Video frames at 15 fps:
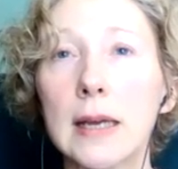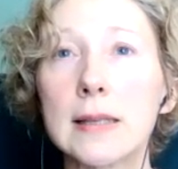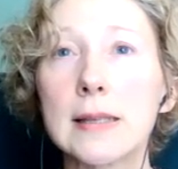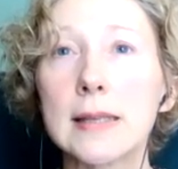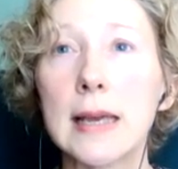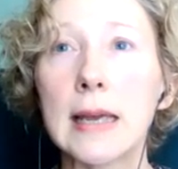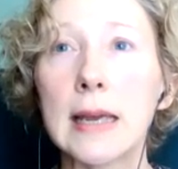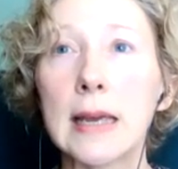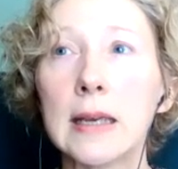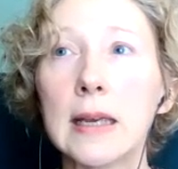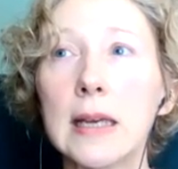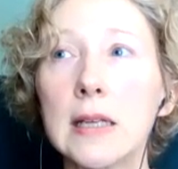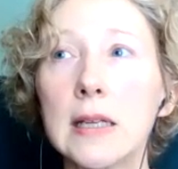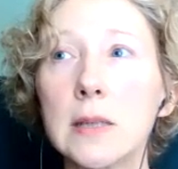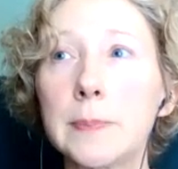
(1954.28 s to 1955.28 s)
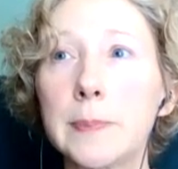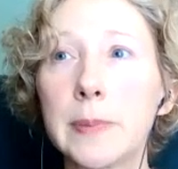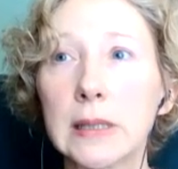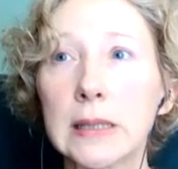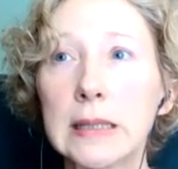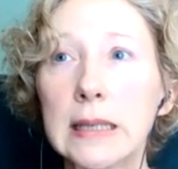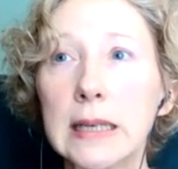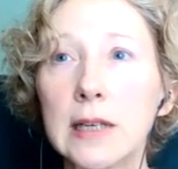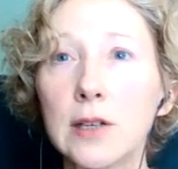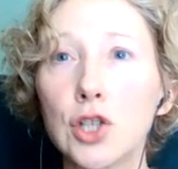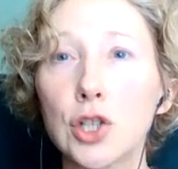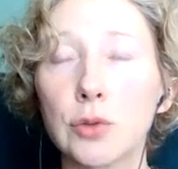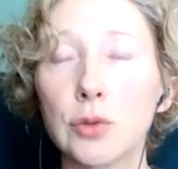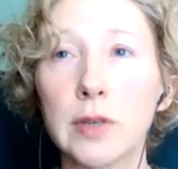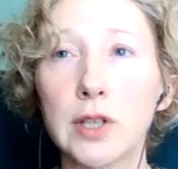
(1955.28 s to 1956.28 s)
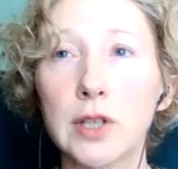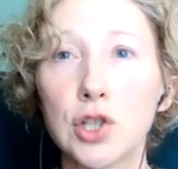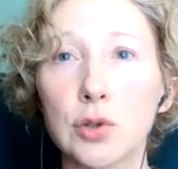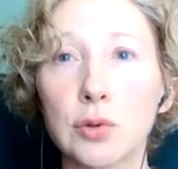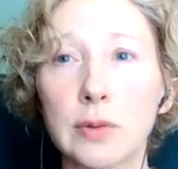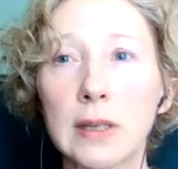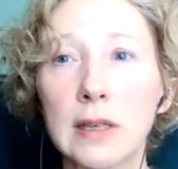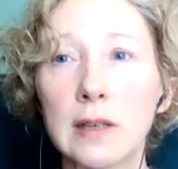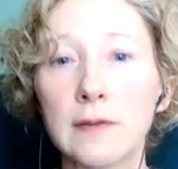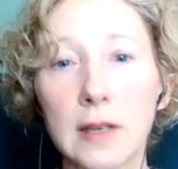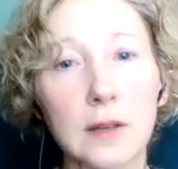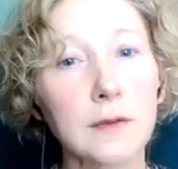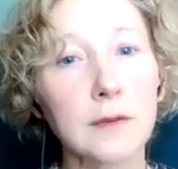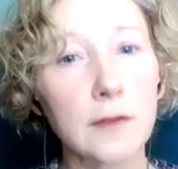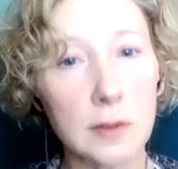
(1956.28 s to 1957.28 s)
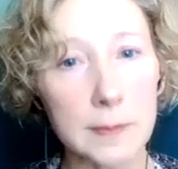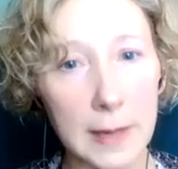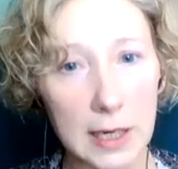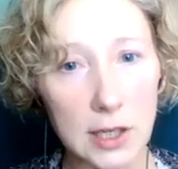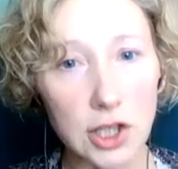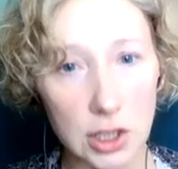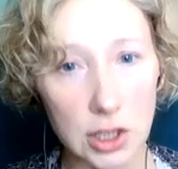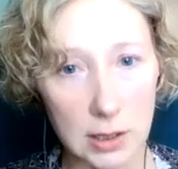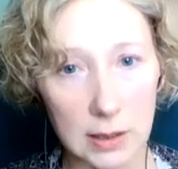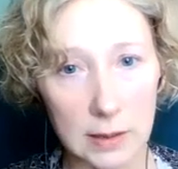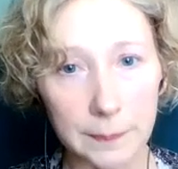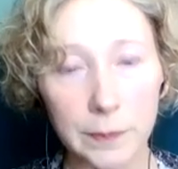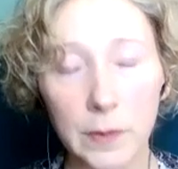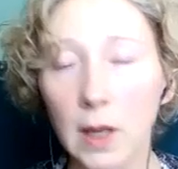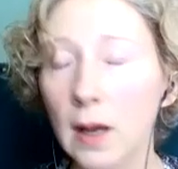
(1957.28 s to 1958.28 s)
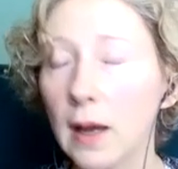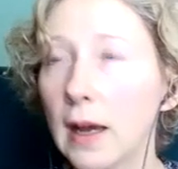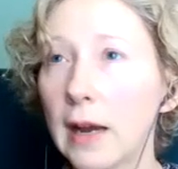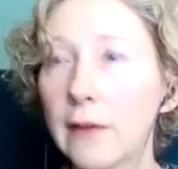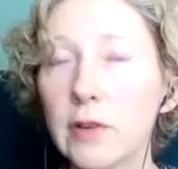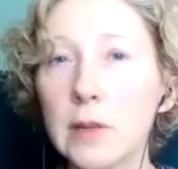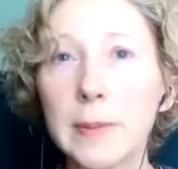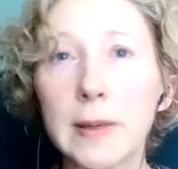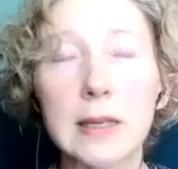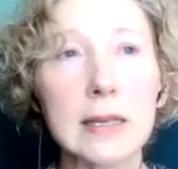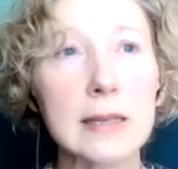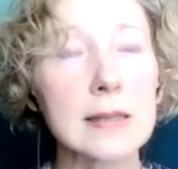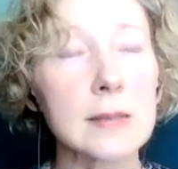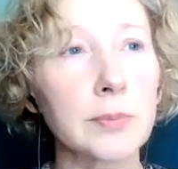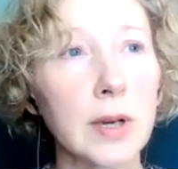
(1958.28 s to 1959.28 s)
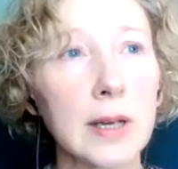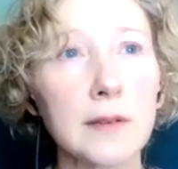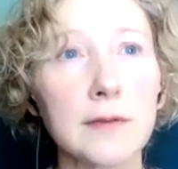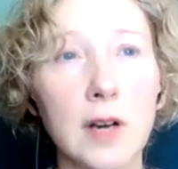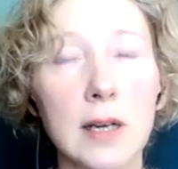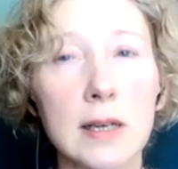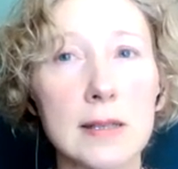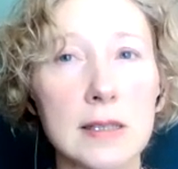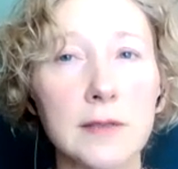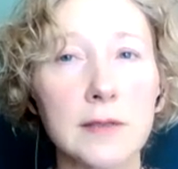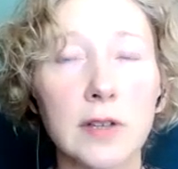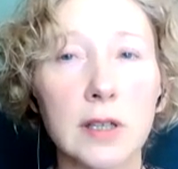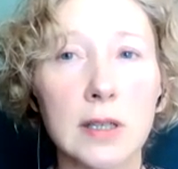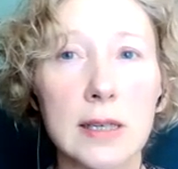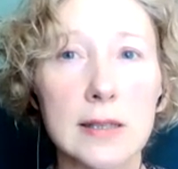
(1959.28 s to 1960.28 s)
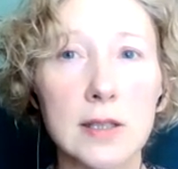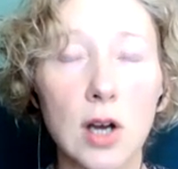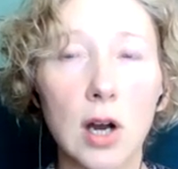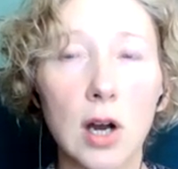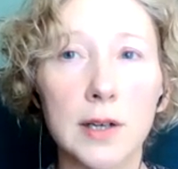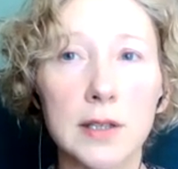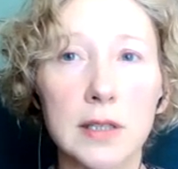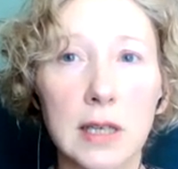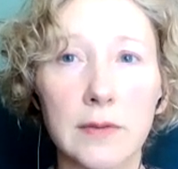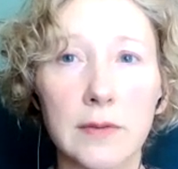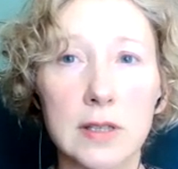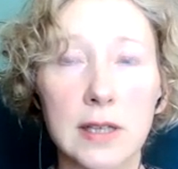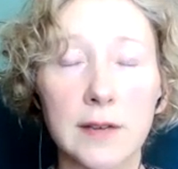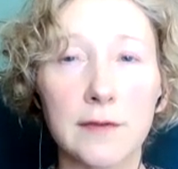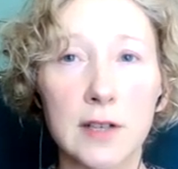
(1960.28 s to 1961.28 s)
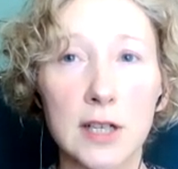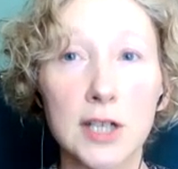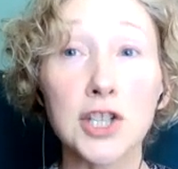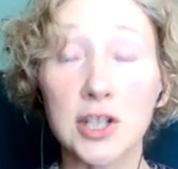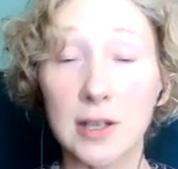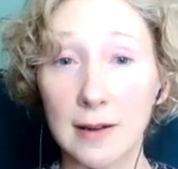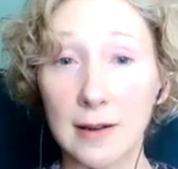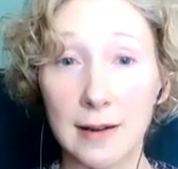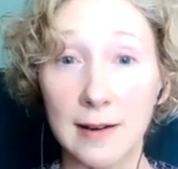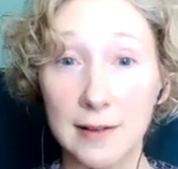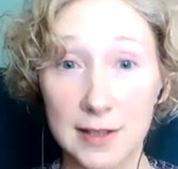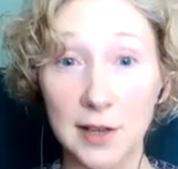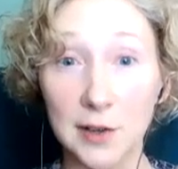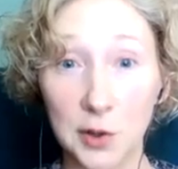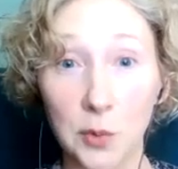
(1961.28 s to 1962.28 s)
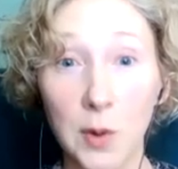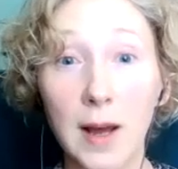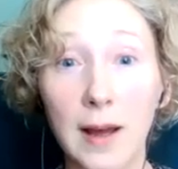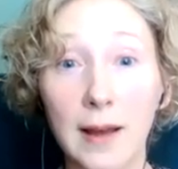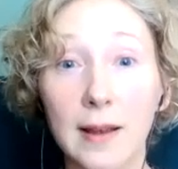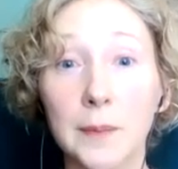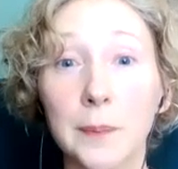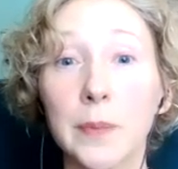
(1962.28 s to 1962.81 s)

it's a inability to retrieve information everybody's brain fog is different it's hard to give a definition and i'll tell you why